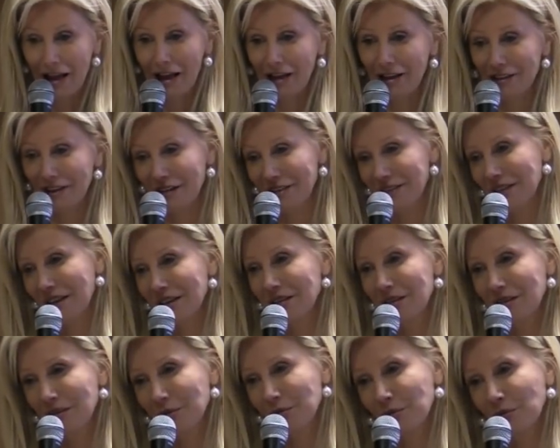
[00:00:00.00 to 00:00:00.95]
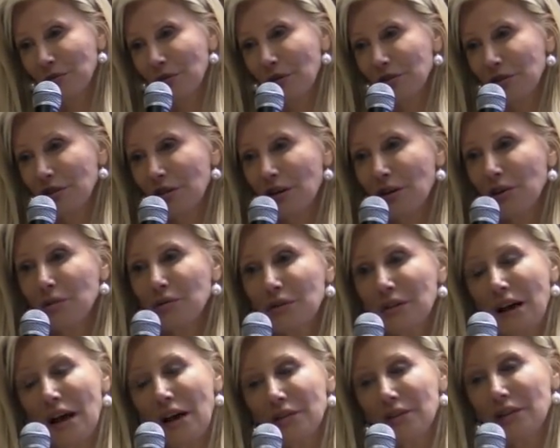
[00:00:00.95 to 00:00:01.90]
And I said to them, you know,
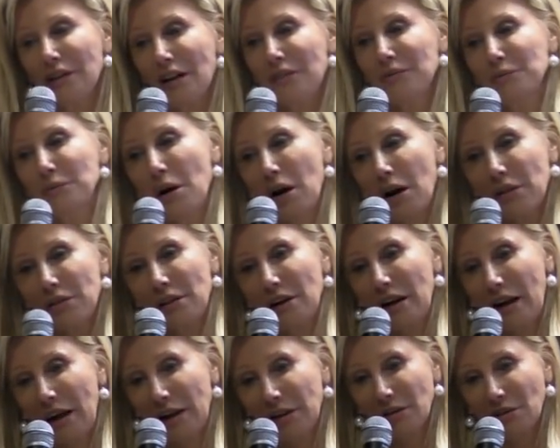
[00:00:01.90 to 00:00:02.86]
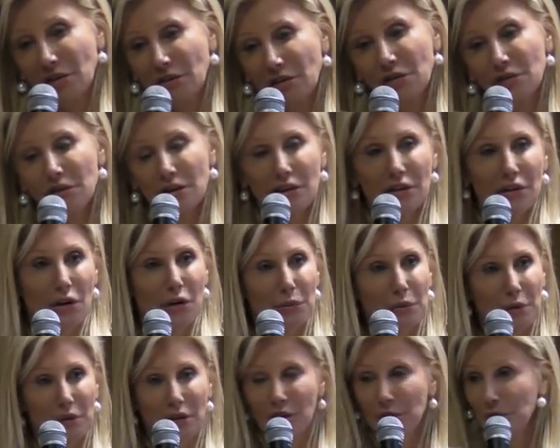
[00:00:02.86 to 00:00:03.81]
now that I've bought the land, you can
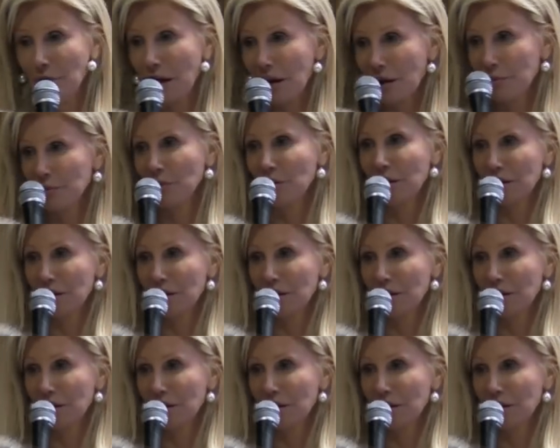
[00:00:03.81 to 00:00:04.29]
open them up, we